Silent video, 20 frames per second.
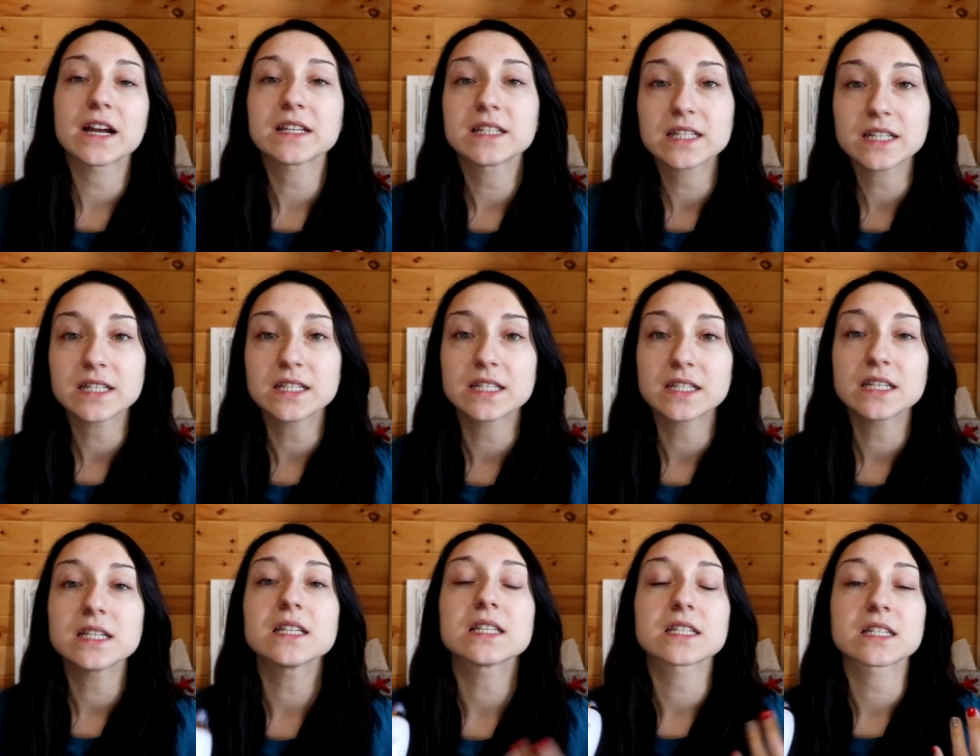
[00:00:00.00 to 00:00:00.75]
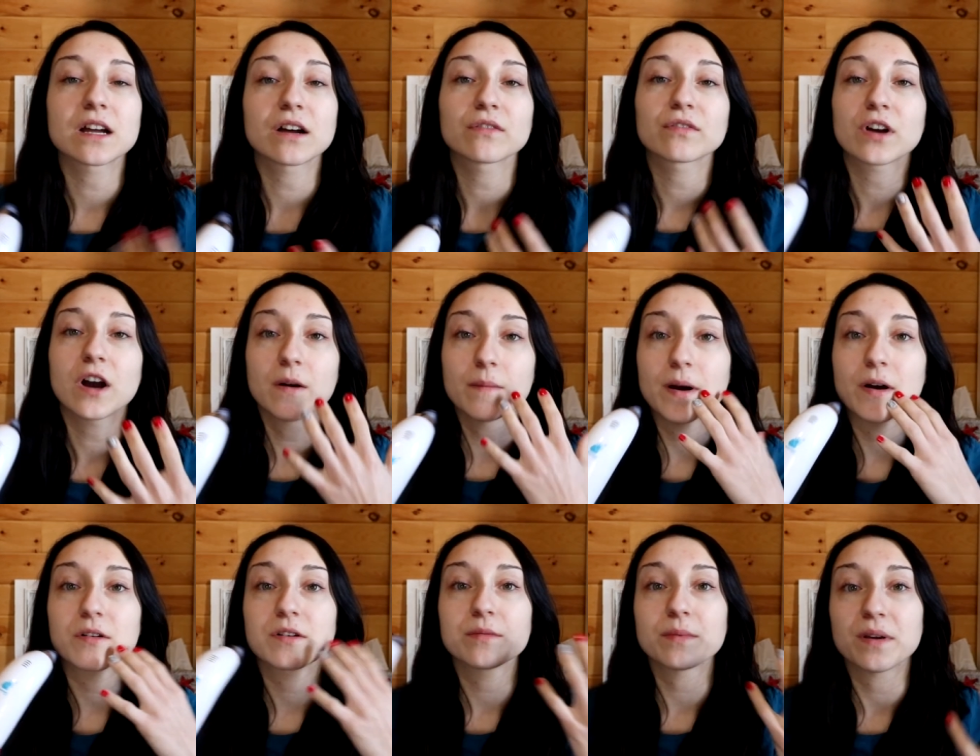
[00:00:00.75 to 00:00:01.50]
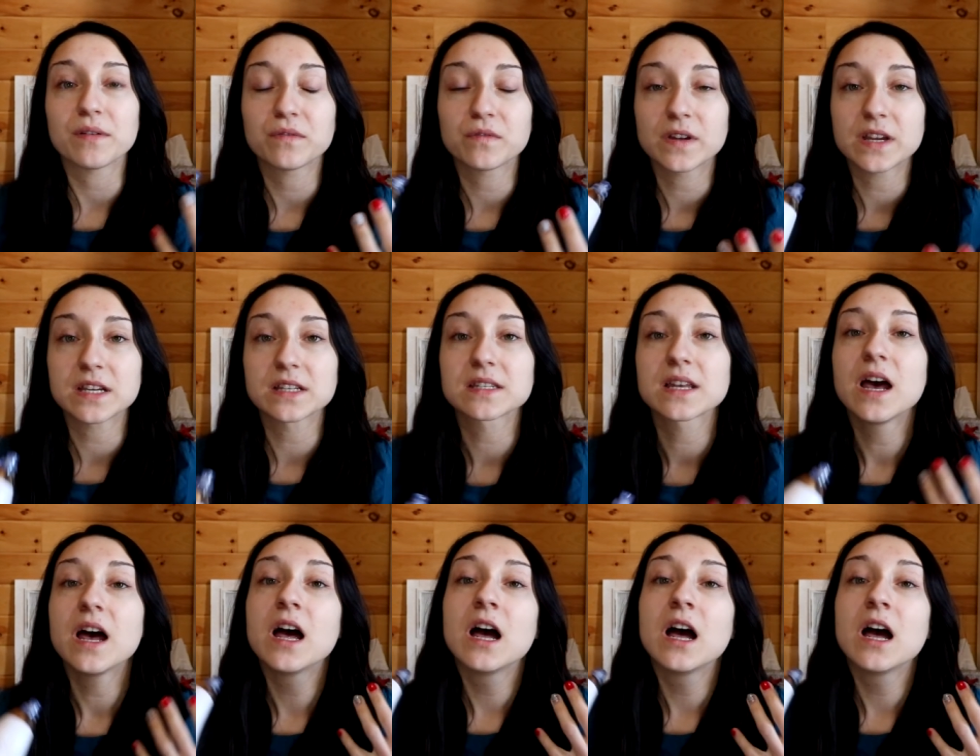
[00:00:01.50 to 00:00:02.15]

did see stuff come out of my face.